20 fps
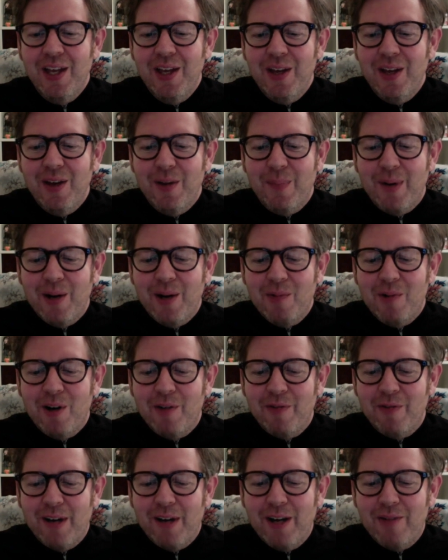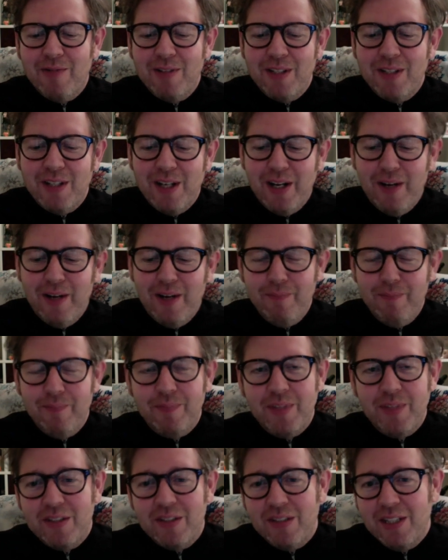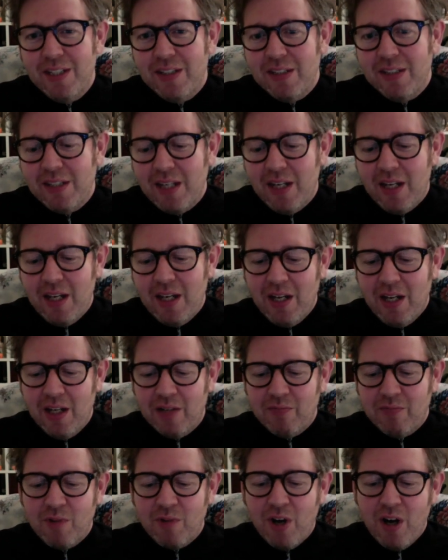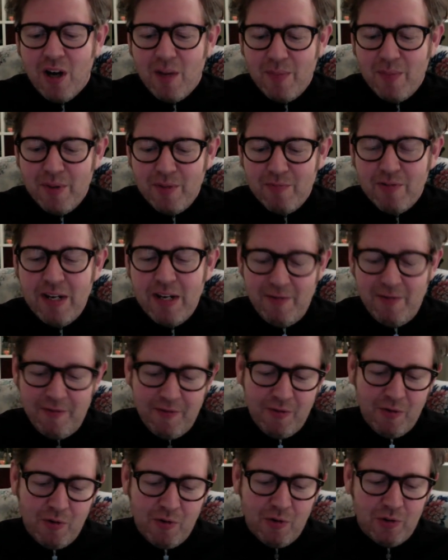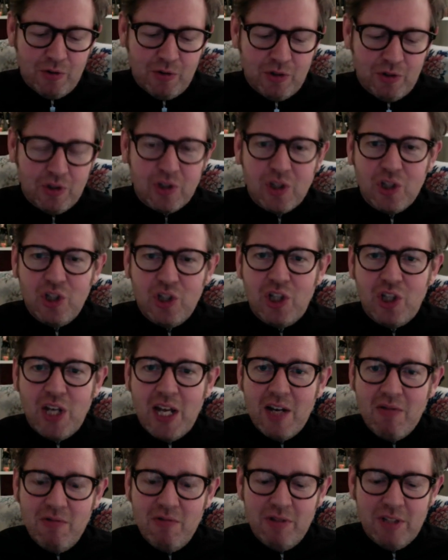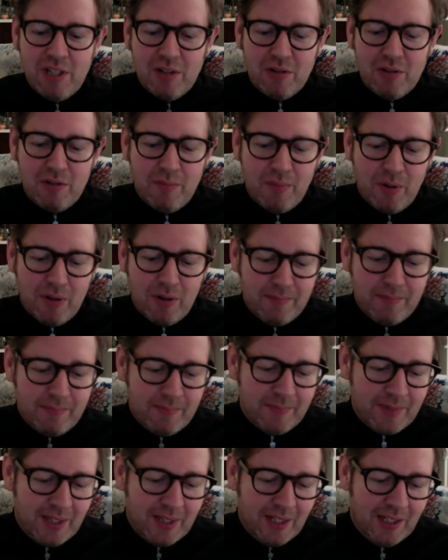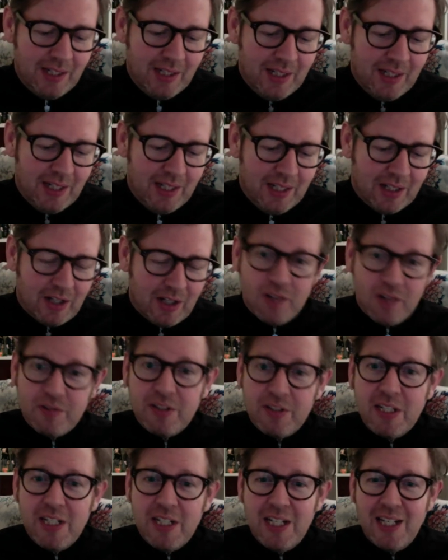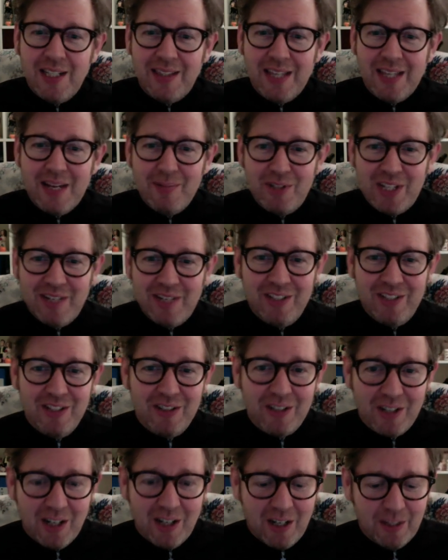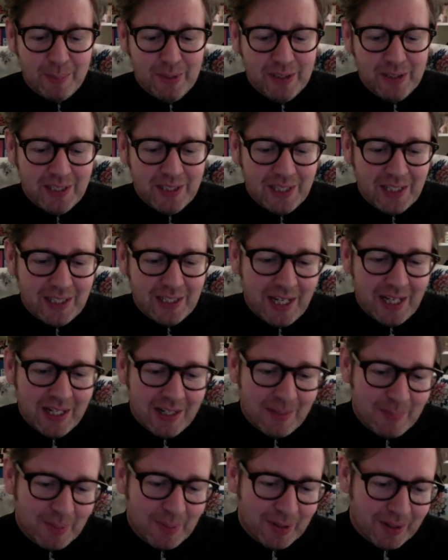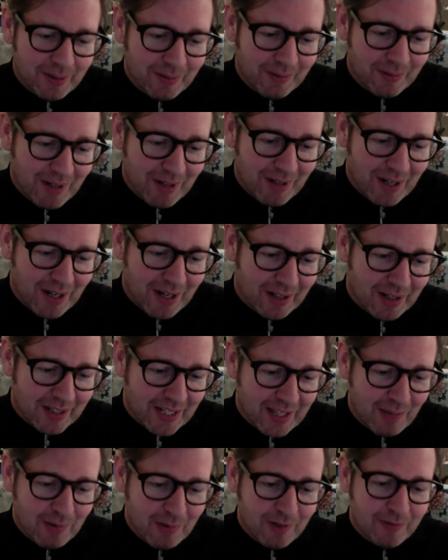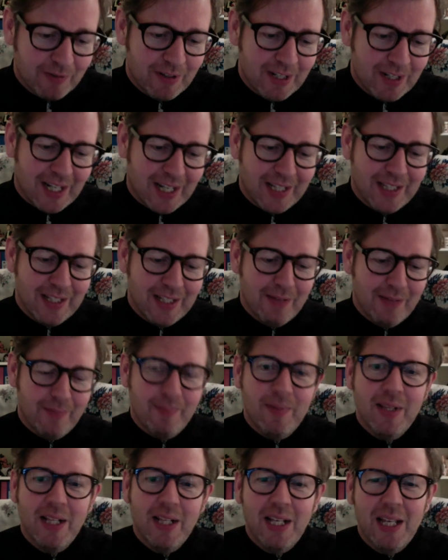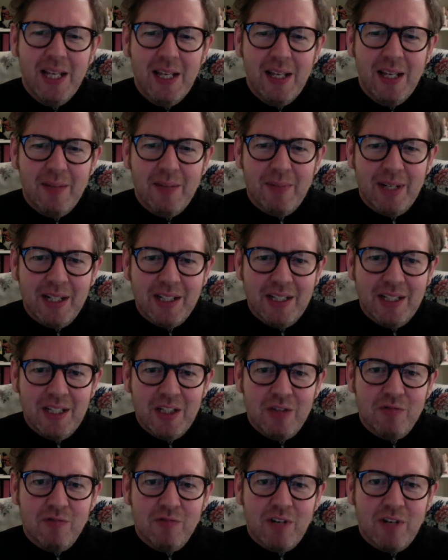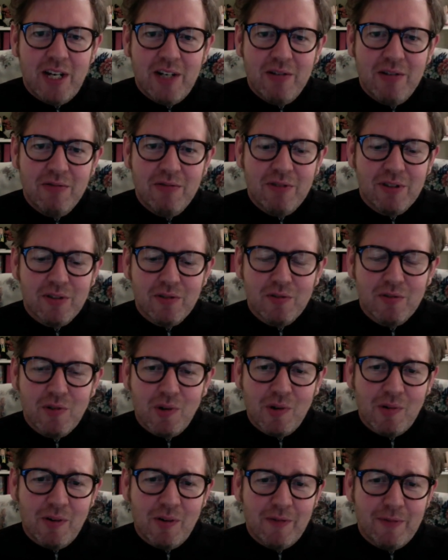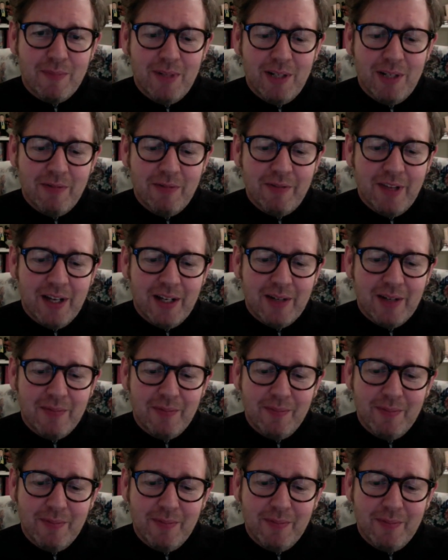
about what I found. This is carbon reinforced shell, says on the bottom. I can't see that much evidence of carbon in here, but I take their word for it. And manganese rails, not quite familiar with that